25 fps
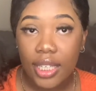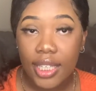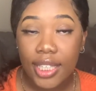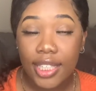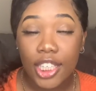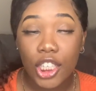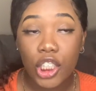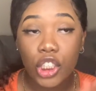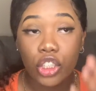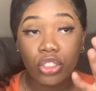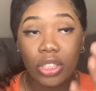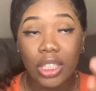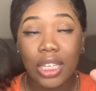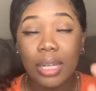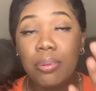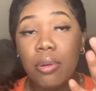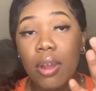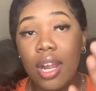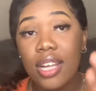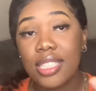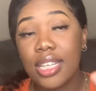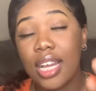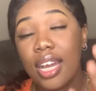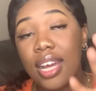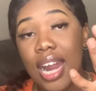There's three
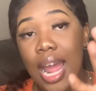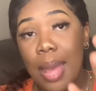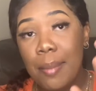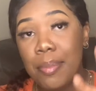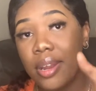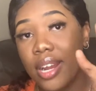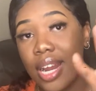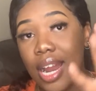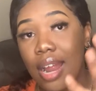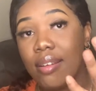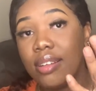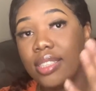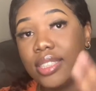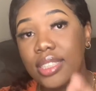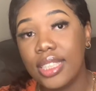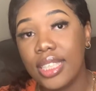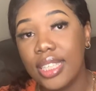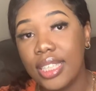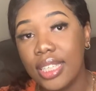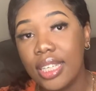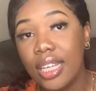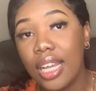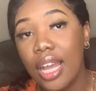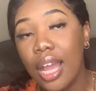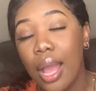parties that are gonna happen
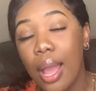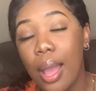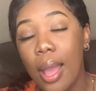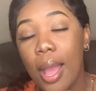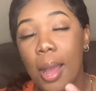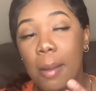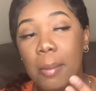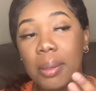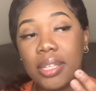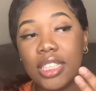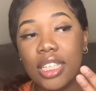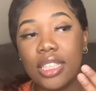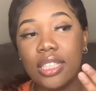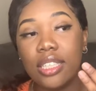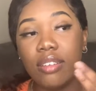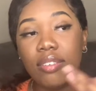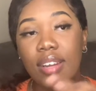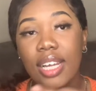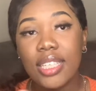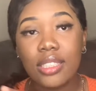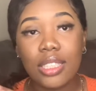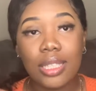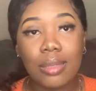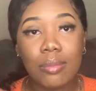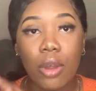guarantee, but then the
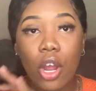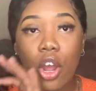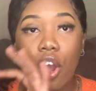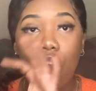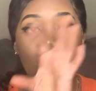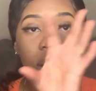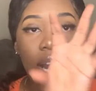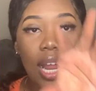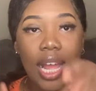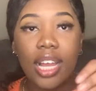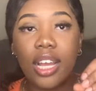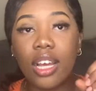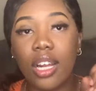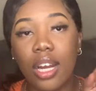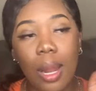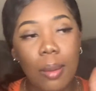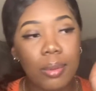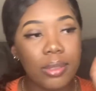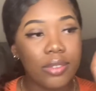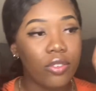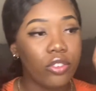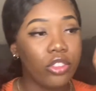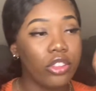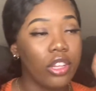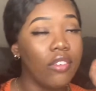rest of them are all like
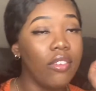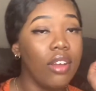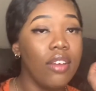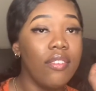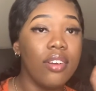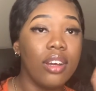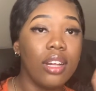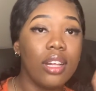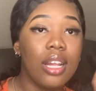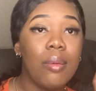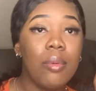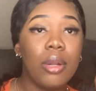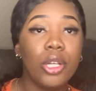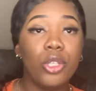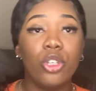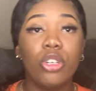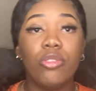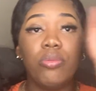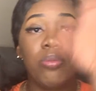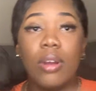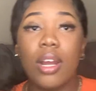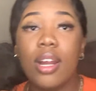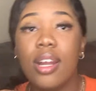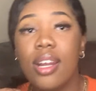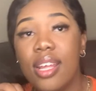clubs. If, if a club out throw a
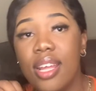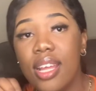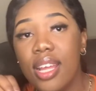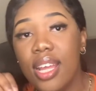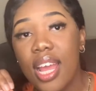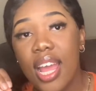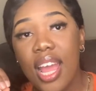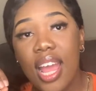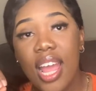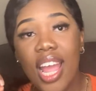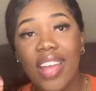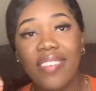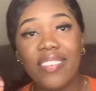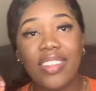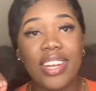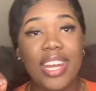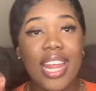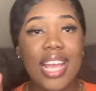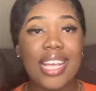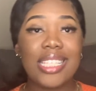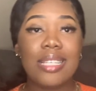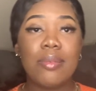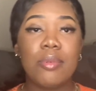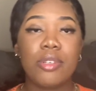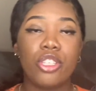party, if the
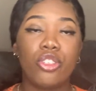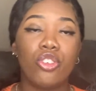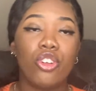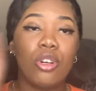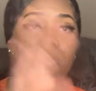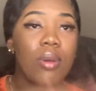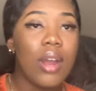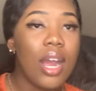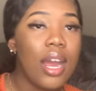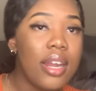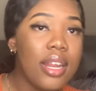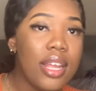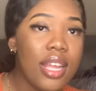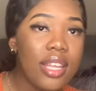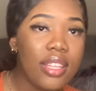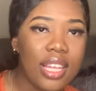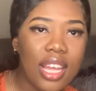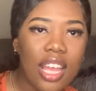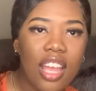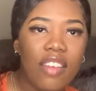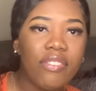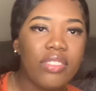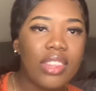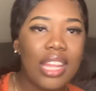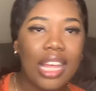dance team was throw a party, that
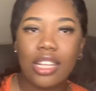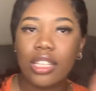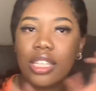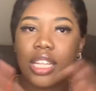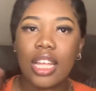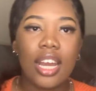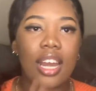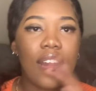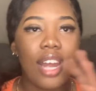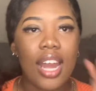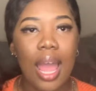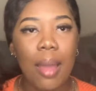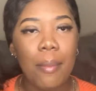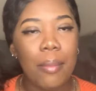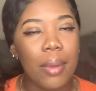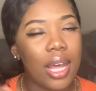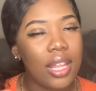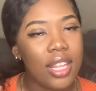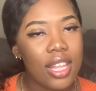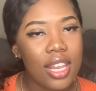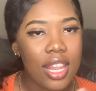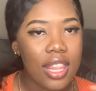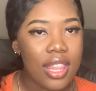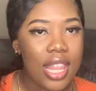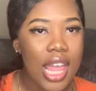it's like blah, blah, blah. But
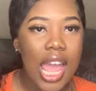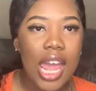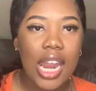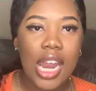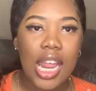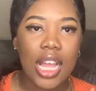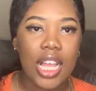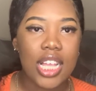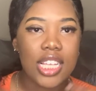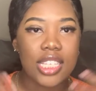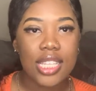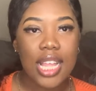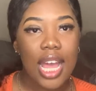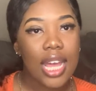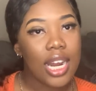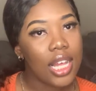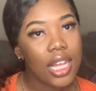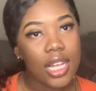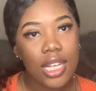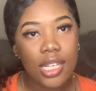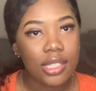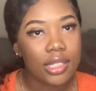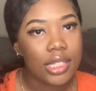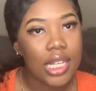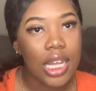other than that, like it's not
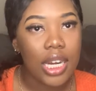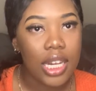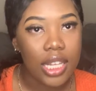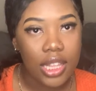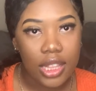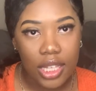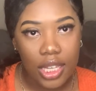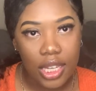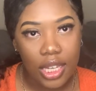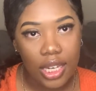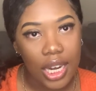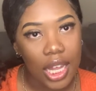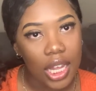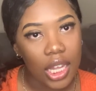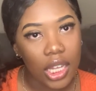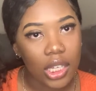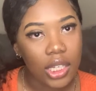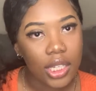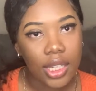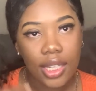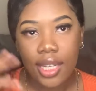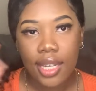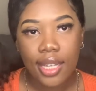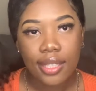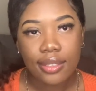a, it's not a thing. Like
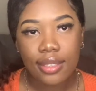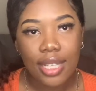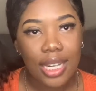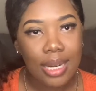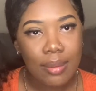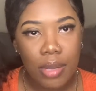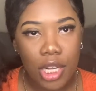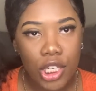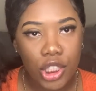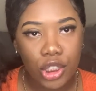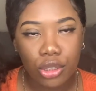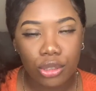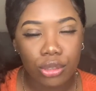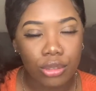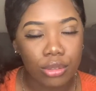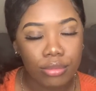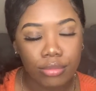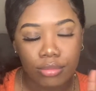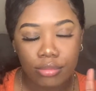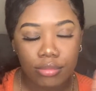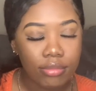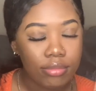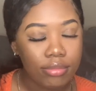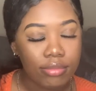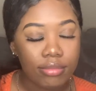it's not a party school,
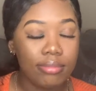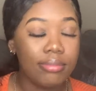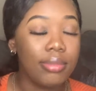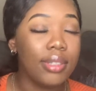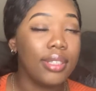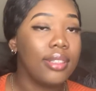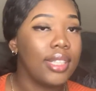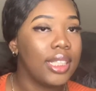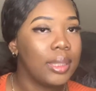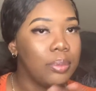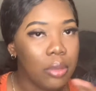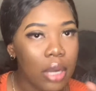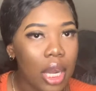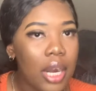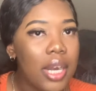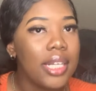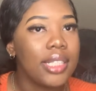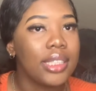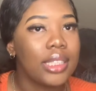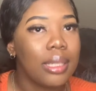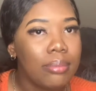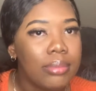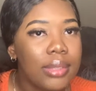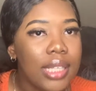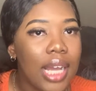but there's
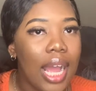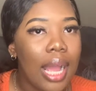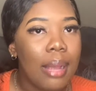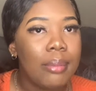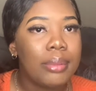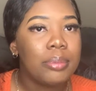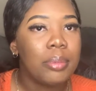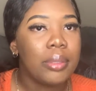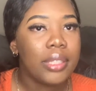parties sometimes.